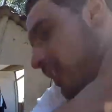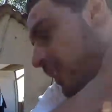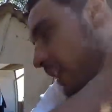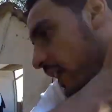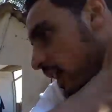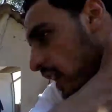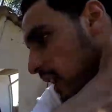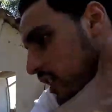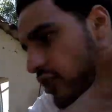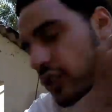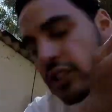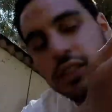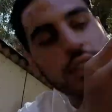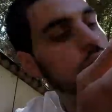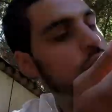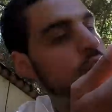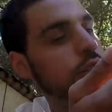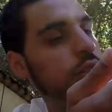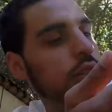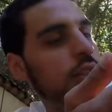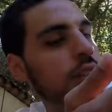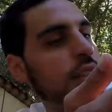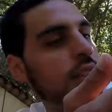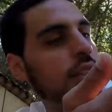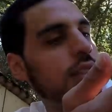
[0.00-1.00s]
are actually
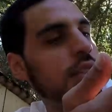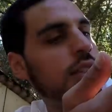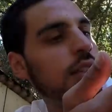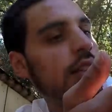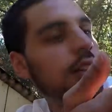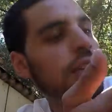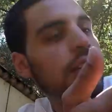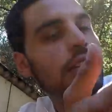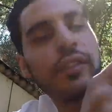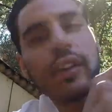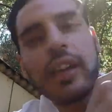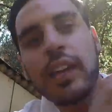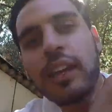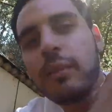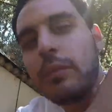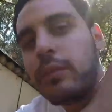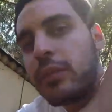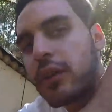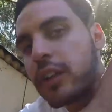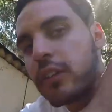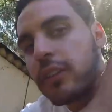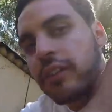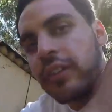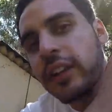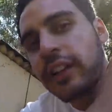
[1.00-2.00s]
doing, I don't know if I had a
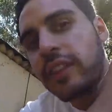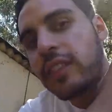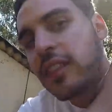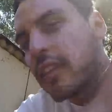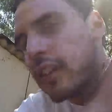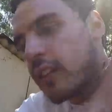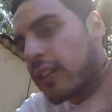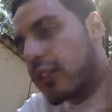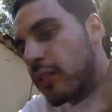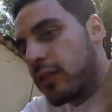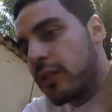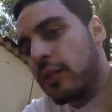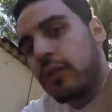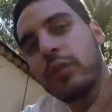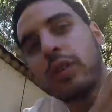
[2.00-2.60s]
bug right there,